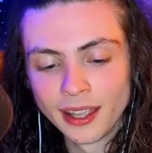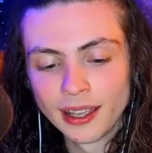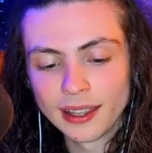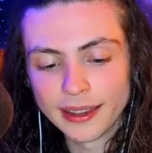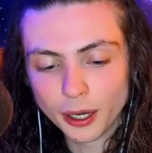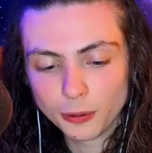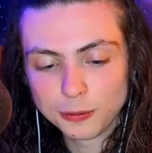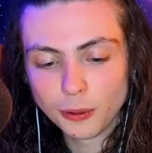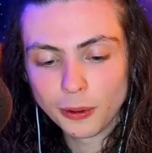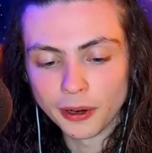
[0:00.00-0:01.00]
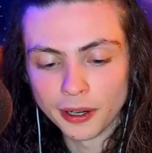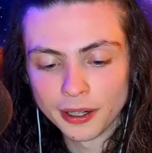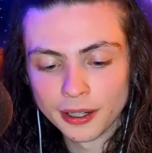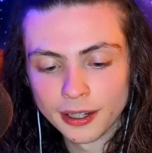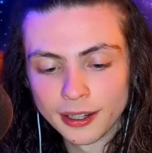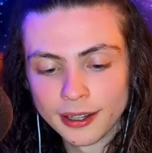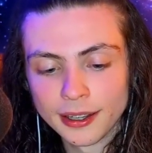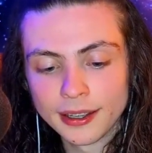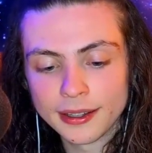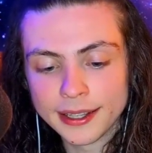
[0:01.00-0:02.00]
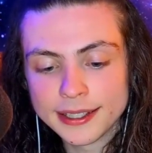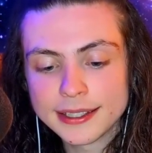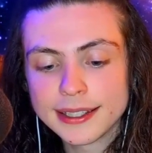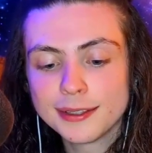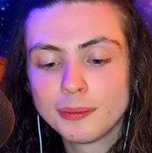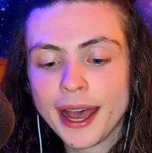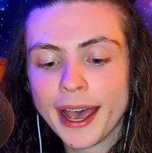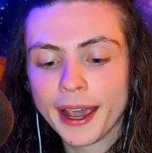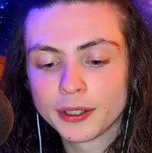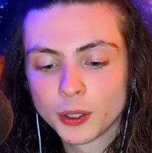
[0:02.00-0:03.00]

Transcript: Therefore, they see back to the